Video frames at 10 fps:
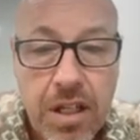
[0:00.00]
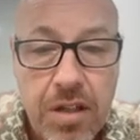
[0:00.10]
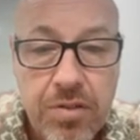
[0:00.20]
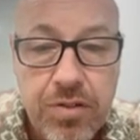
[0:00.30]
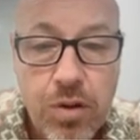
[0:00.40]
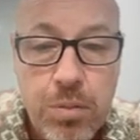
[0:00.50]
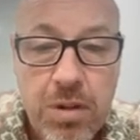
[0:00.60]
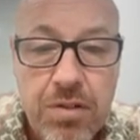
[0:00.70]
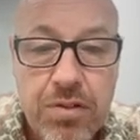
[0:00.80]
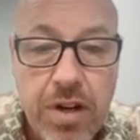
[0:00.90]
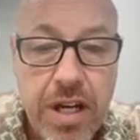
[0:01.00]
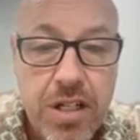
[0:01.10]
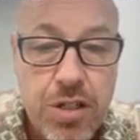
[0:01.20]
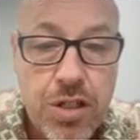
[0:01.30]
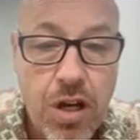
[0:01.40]
Informative writing
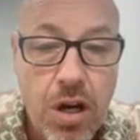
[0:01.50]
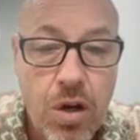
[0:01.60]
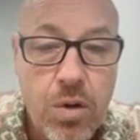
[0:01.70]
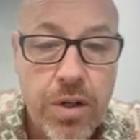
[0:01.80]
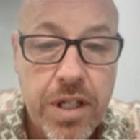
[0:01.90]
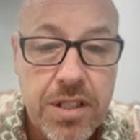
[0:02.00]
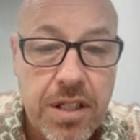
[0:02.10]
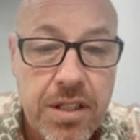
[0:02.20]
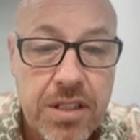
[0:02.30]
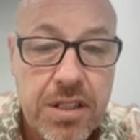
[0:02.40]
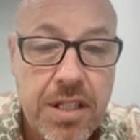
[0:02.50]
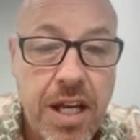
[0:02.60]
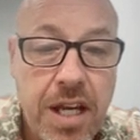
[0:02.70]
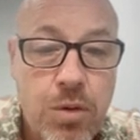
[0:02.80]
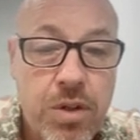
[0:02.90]
should always
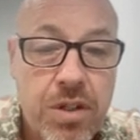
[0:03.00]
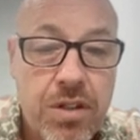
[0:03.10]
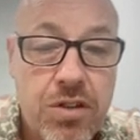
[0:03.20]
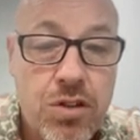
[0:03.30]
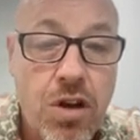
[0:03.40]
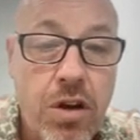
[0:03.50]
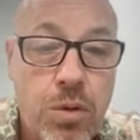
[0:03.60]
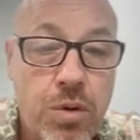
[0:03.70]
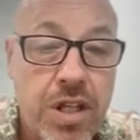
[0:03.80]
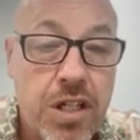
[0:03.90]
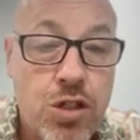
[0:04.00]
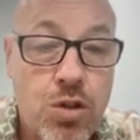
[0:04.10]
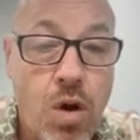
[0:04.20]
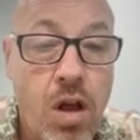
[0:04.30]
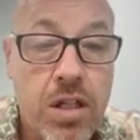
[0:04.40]
start with a
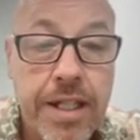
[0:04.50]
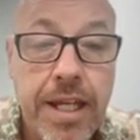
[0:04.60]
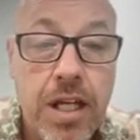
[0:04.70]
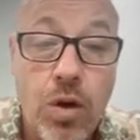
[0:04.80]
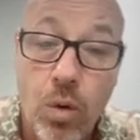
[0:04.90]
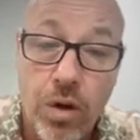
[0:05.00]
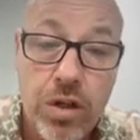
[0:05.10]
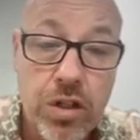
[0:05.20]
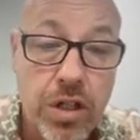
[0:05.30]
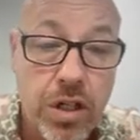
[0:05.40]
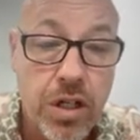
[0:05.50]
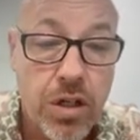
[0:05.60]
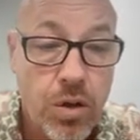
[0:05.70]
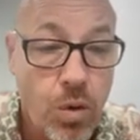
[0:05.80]
strong lead or a hook